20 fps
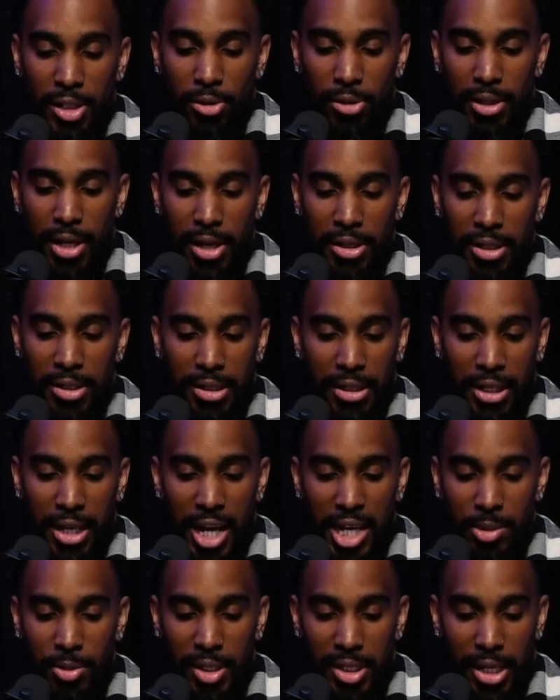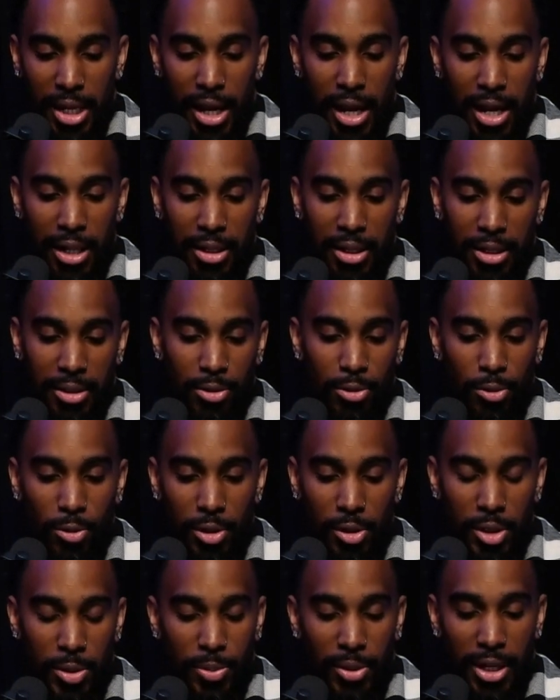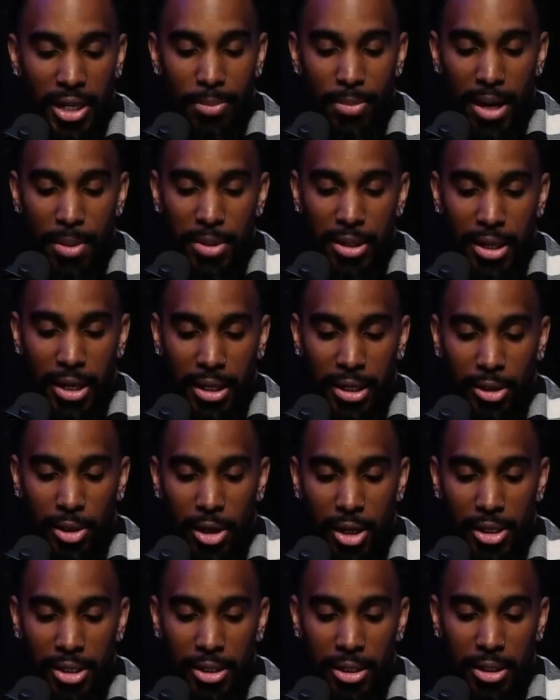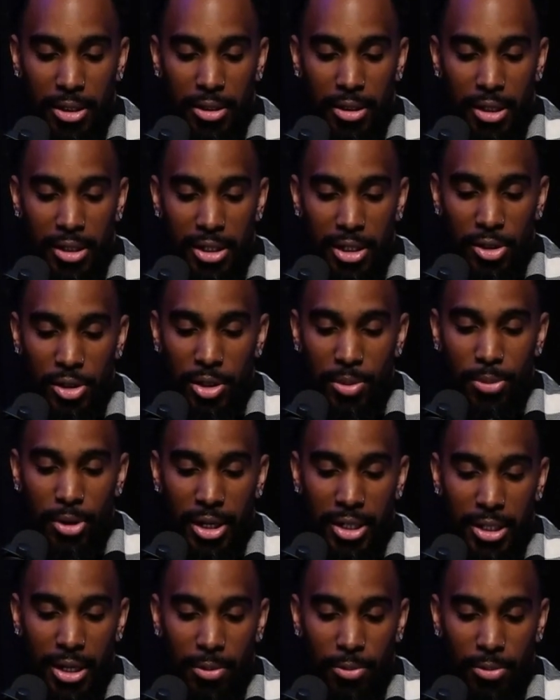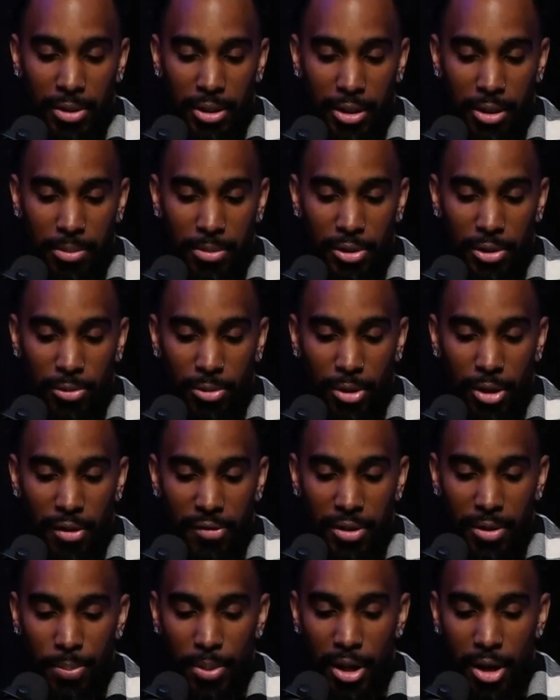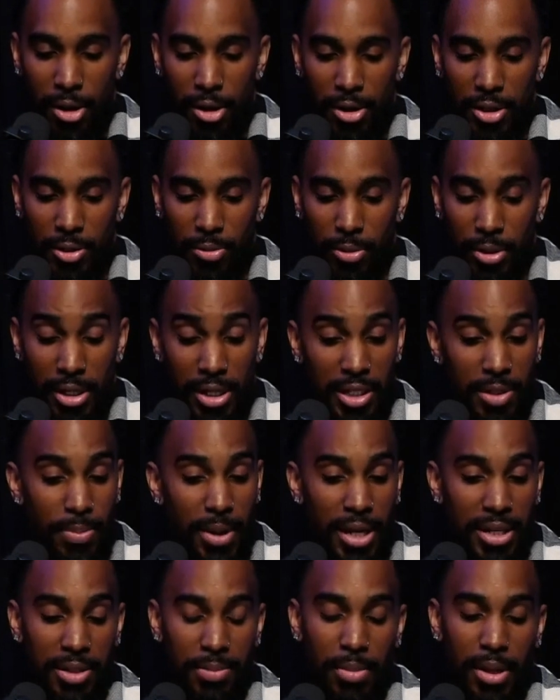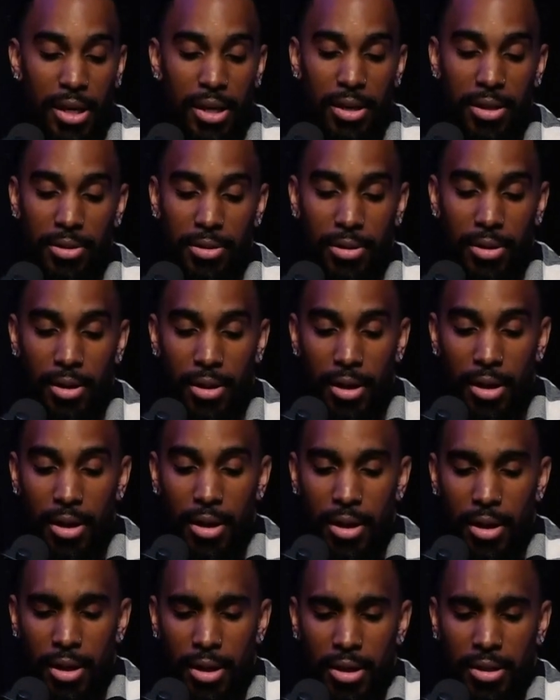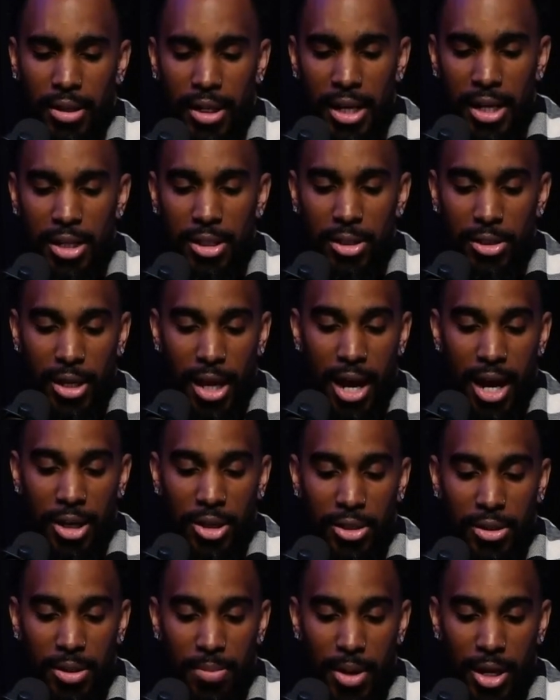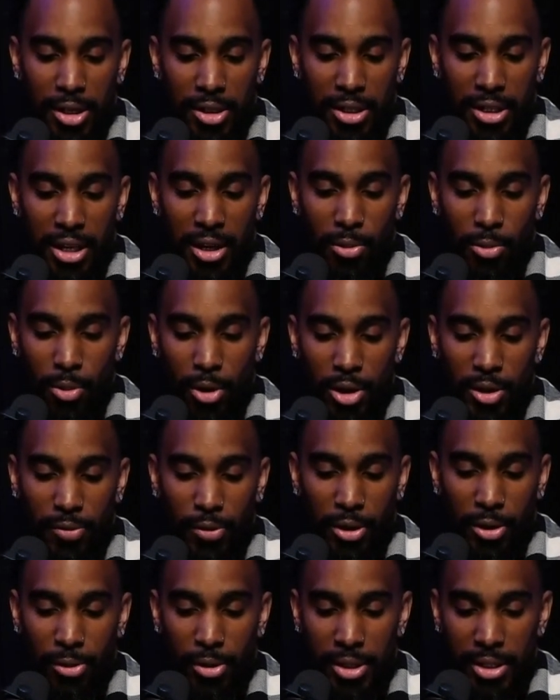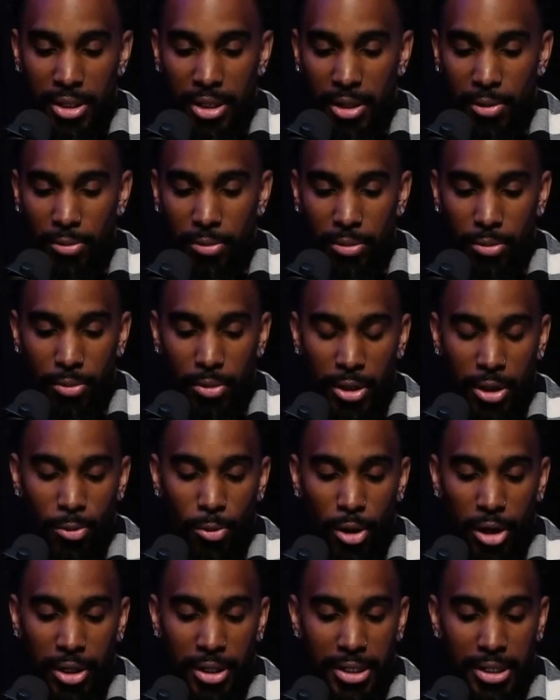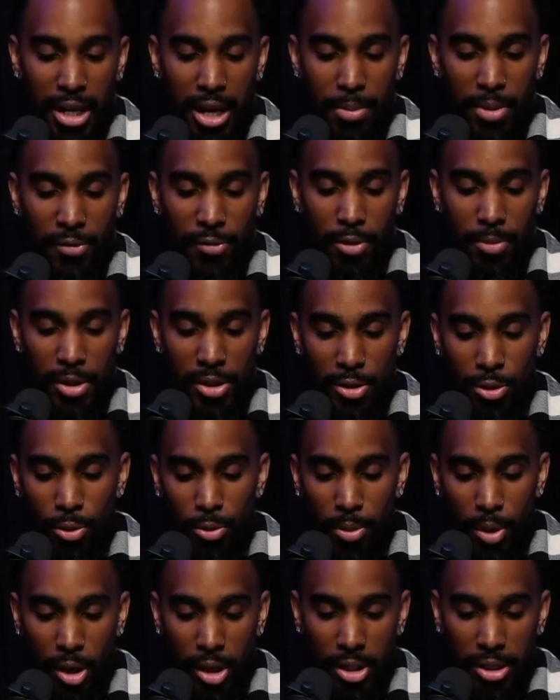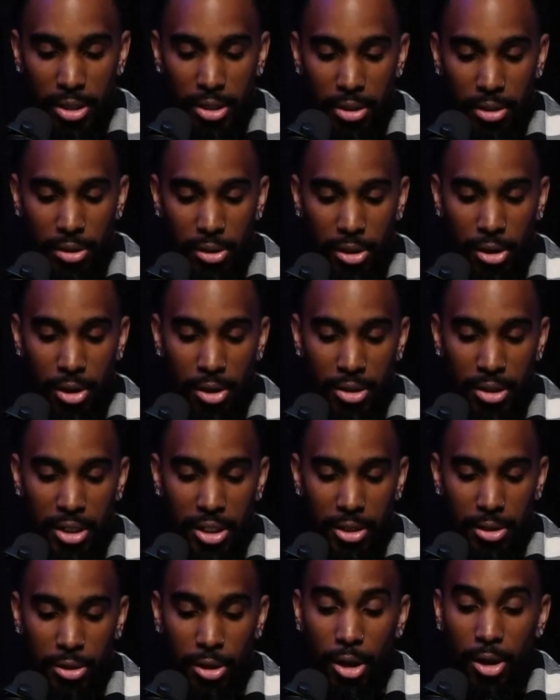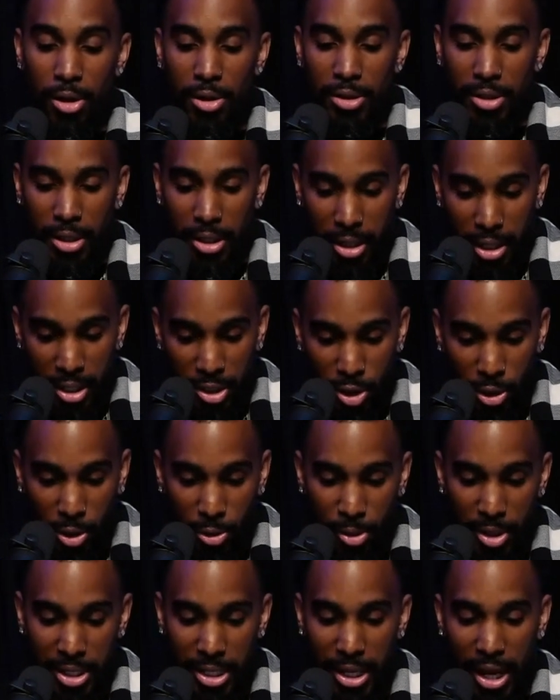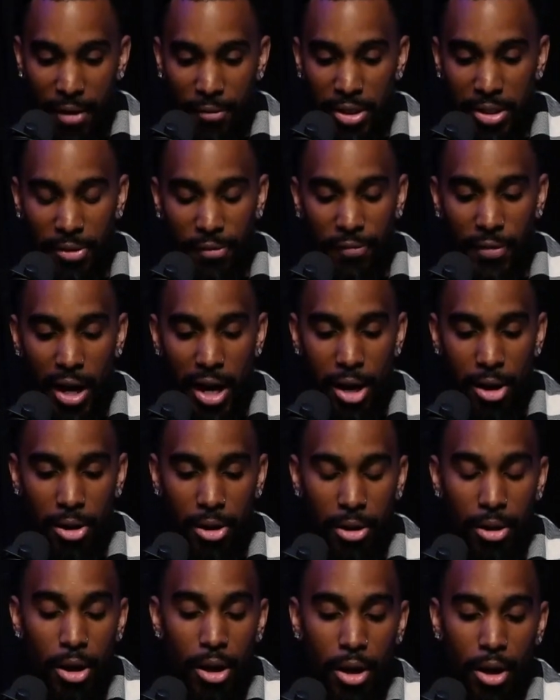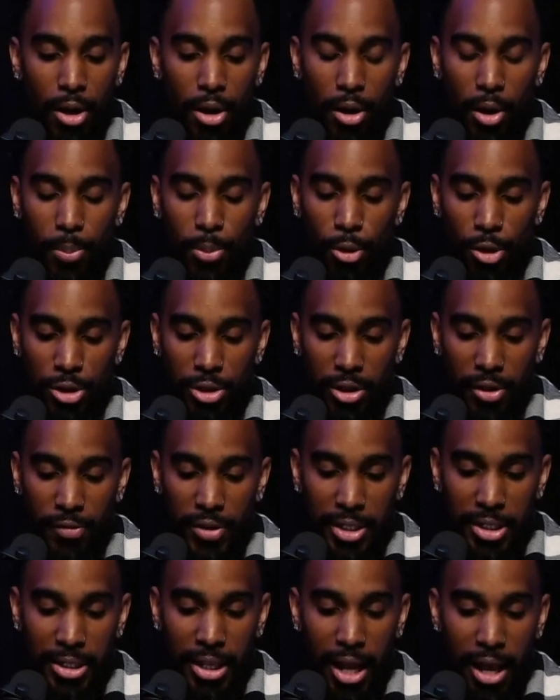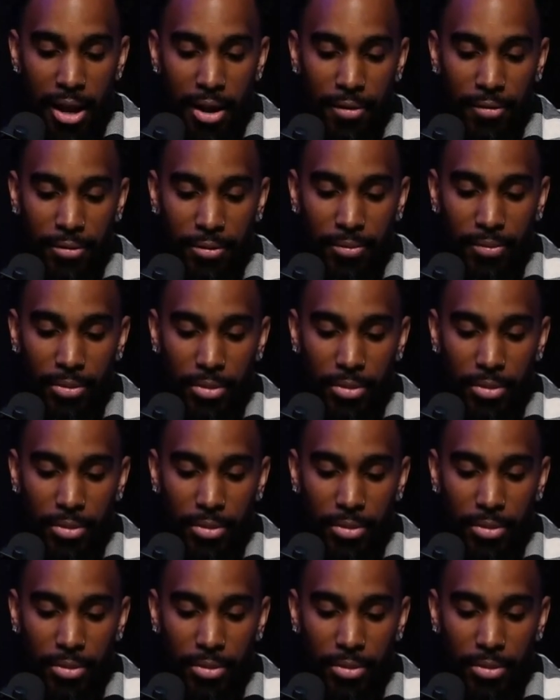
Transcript: to announce his engagement to Helen, who was played by Bianca Lawson, until she breaks up with him to run off to Paris with his best man. Things actually manage to get worse for Quincy when a work assignment from his new boss turns into Quincy having to fire a portion of his staff.